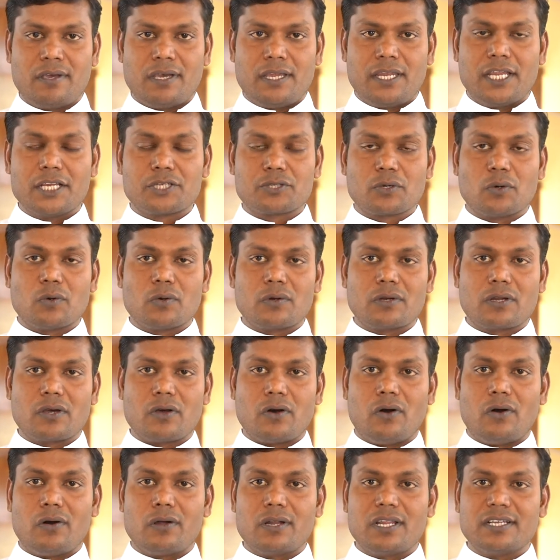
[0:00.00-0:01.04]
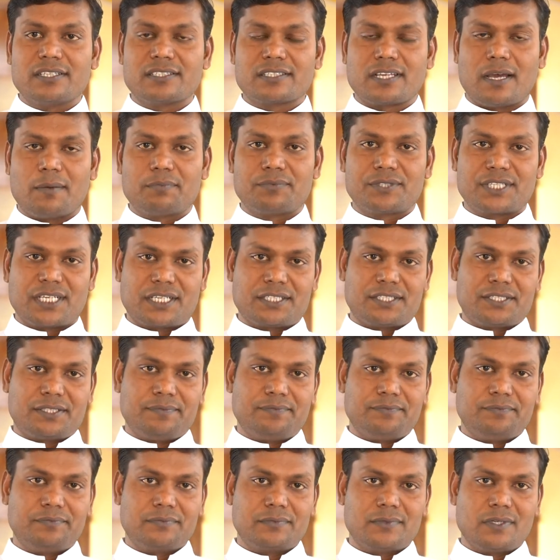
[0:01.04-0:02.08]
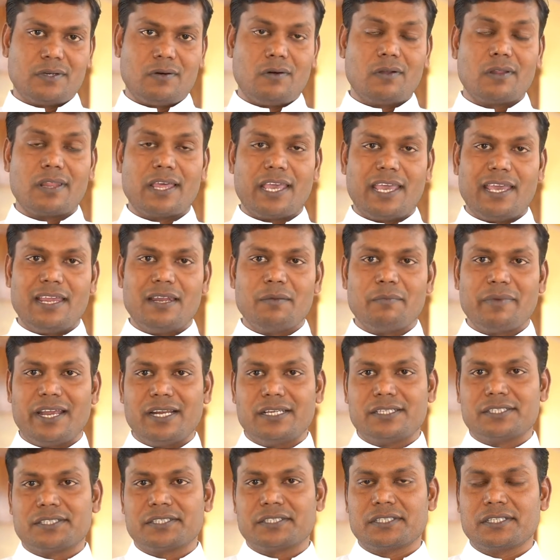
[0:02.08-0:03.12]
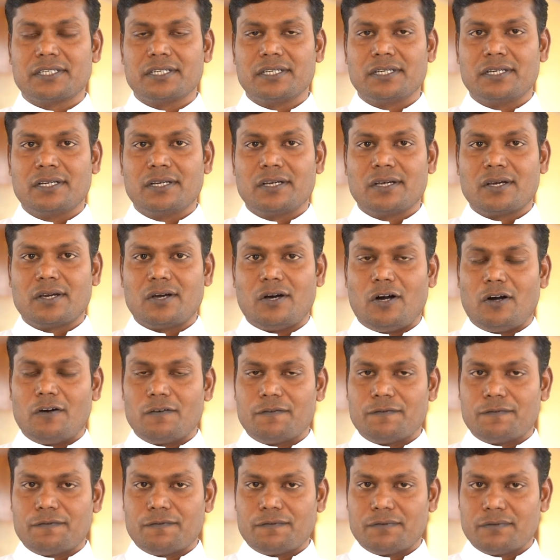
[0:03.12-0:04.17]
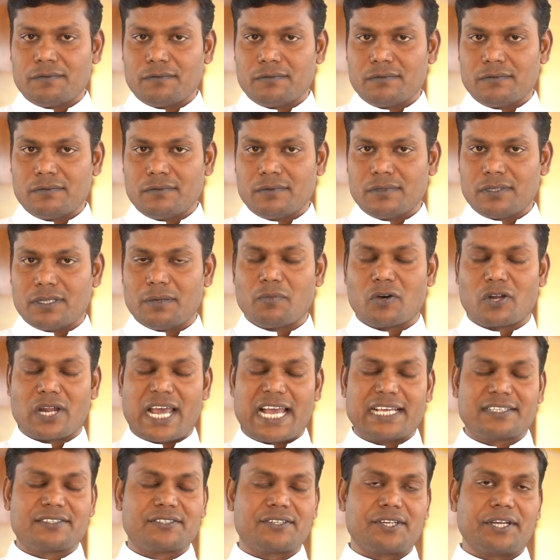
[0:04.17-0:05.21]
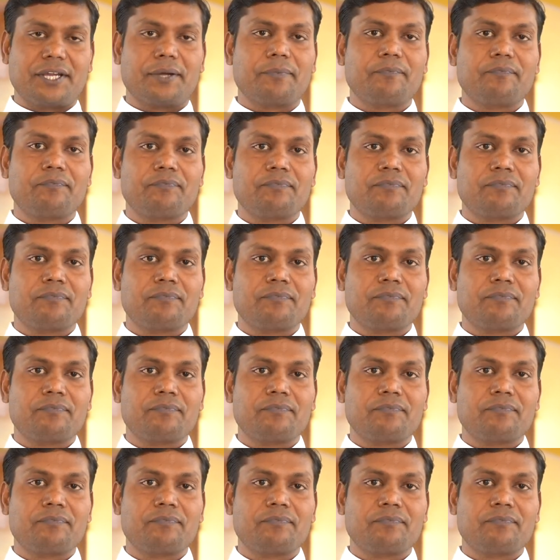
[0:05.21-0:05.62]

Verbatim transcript: And he told all his subjects, all the inmates of the monastery,